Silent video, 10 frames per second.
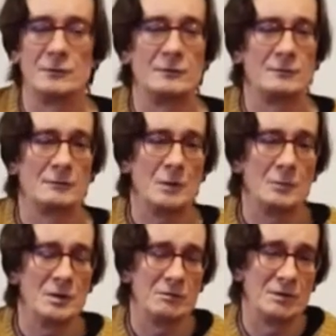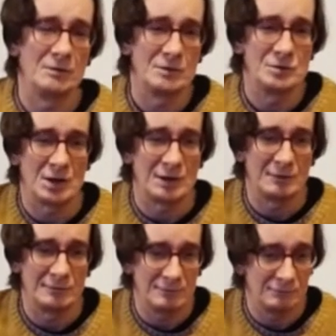is commonly found in
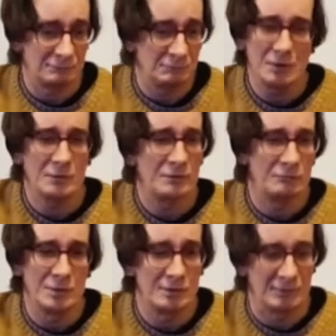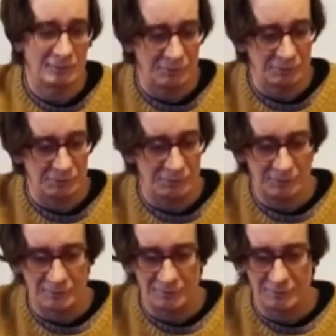jazz, lots of music styles, but
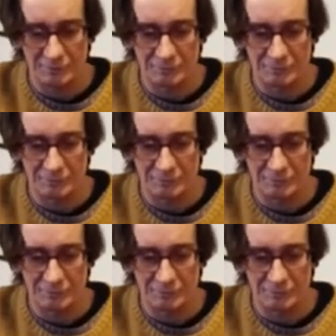it's